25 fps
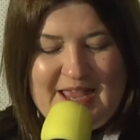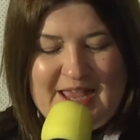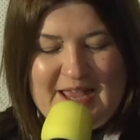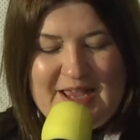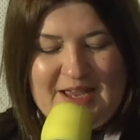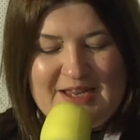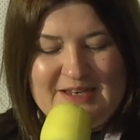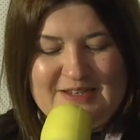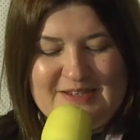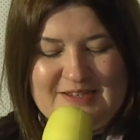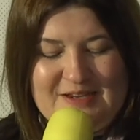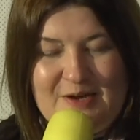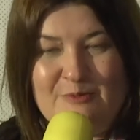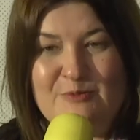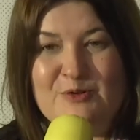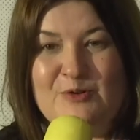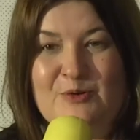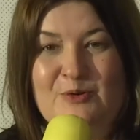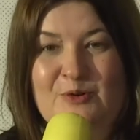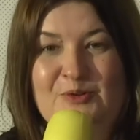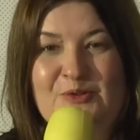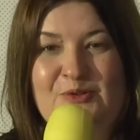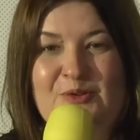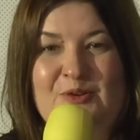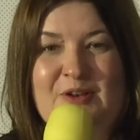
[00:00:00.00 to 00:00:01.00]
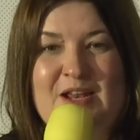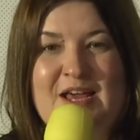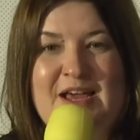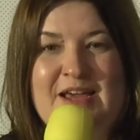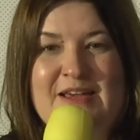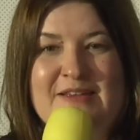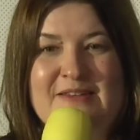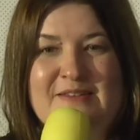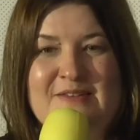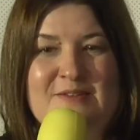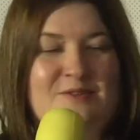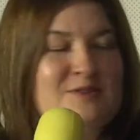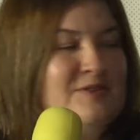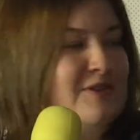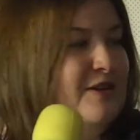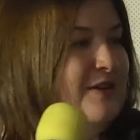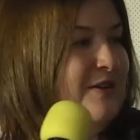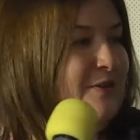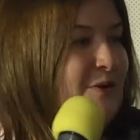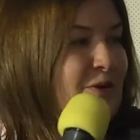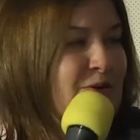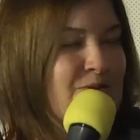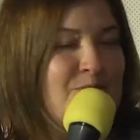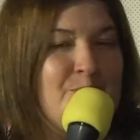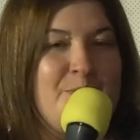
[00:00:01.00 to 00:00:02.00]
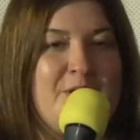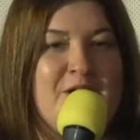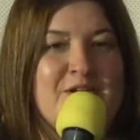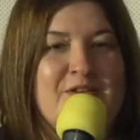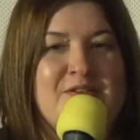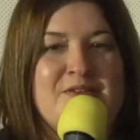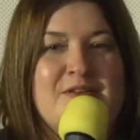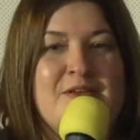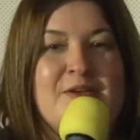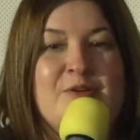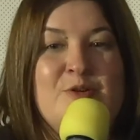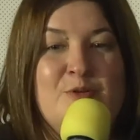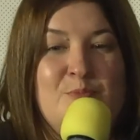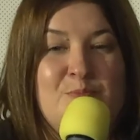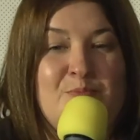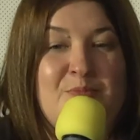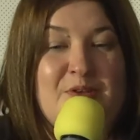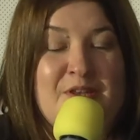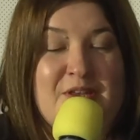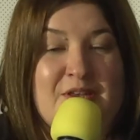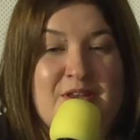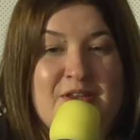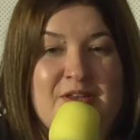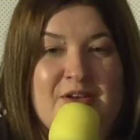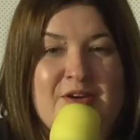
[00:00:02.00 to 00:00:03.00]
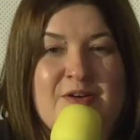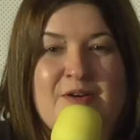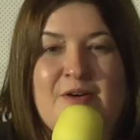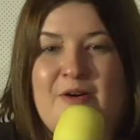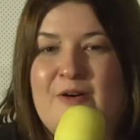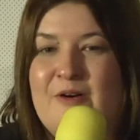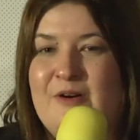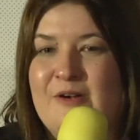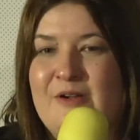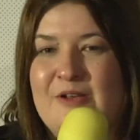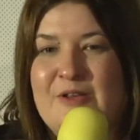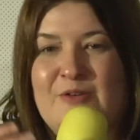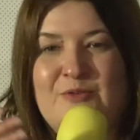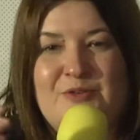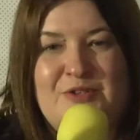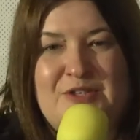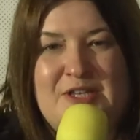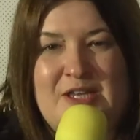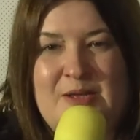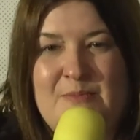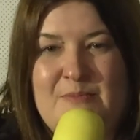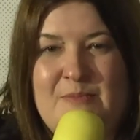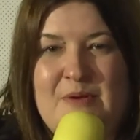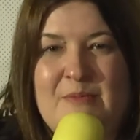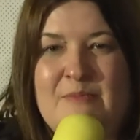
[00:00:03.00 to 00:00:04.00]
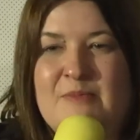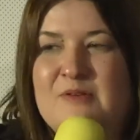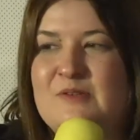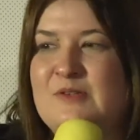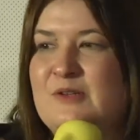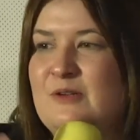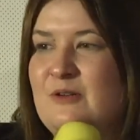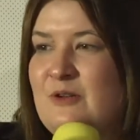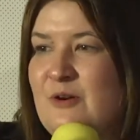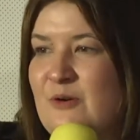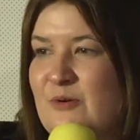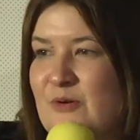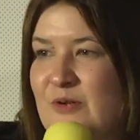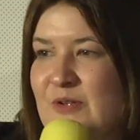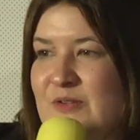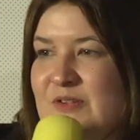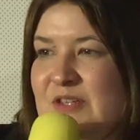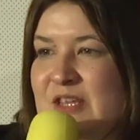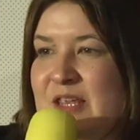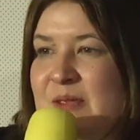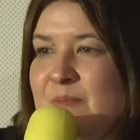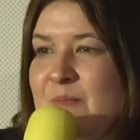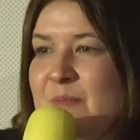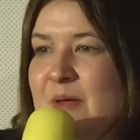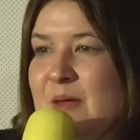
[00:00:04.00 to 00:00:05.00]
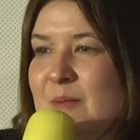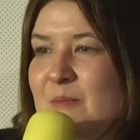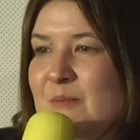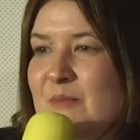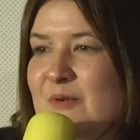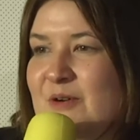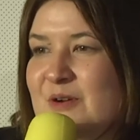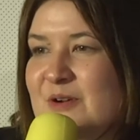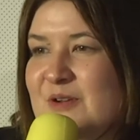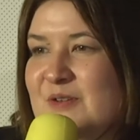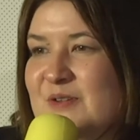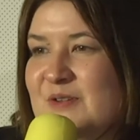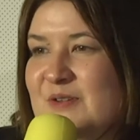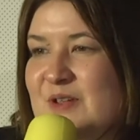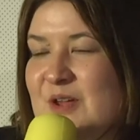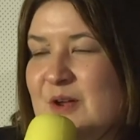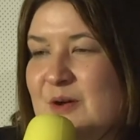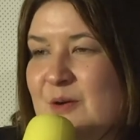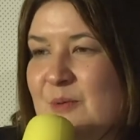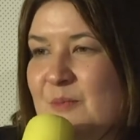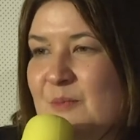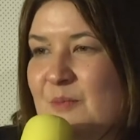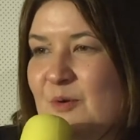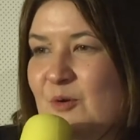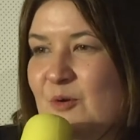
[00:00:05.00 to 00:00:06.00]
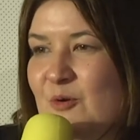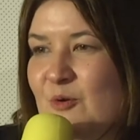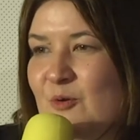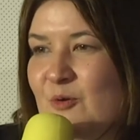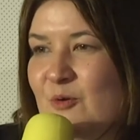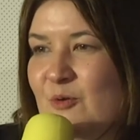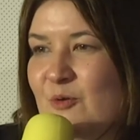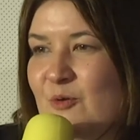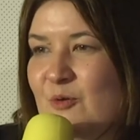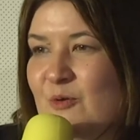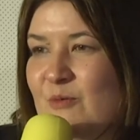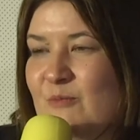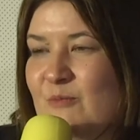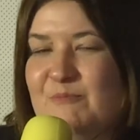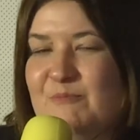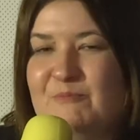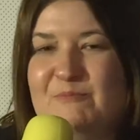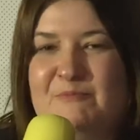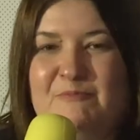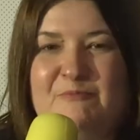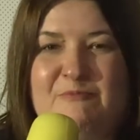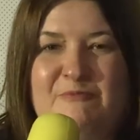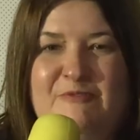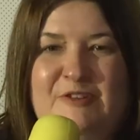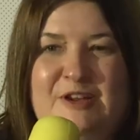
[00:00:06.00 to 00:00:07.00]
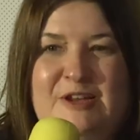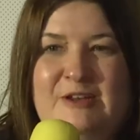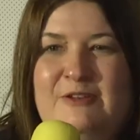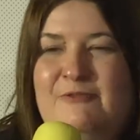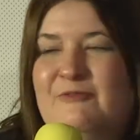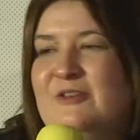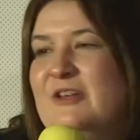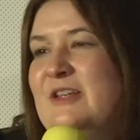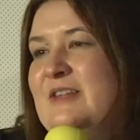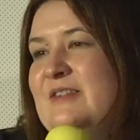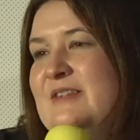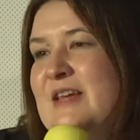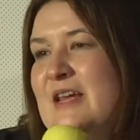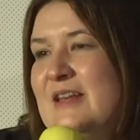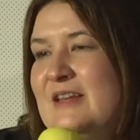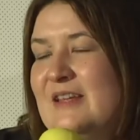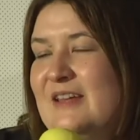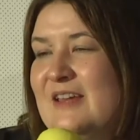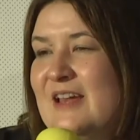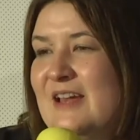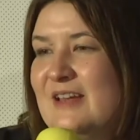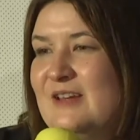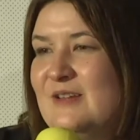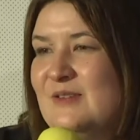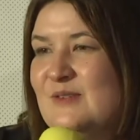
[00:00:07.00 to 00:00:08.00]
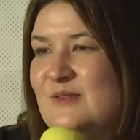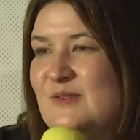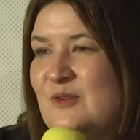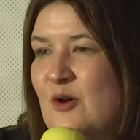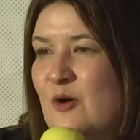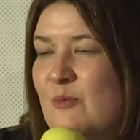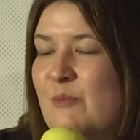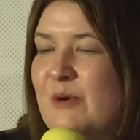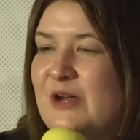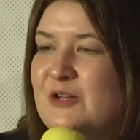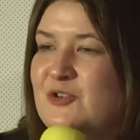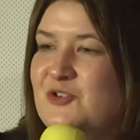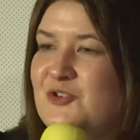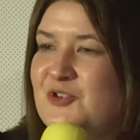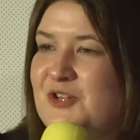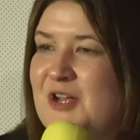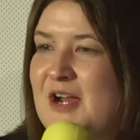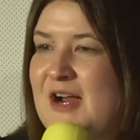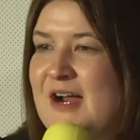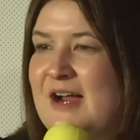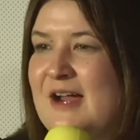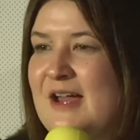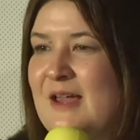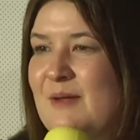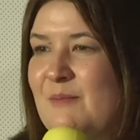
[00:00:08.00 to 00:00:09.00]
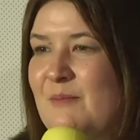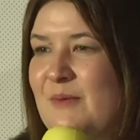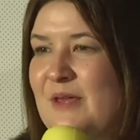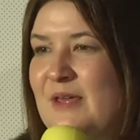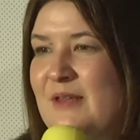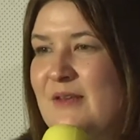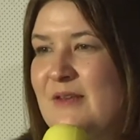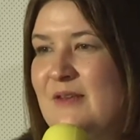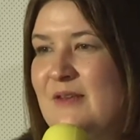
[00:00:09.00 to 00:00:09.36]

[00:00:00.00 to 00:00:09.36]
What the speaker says: And I would also like to thank all the partners that couldn't be here, all your team members, your local team members, who really, really dedicated so much time in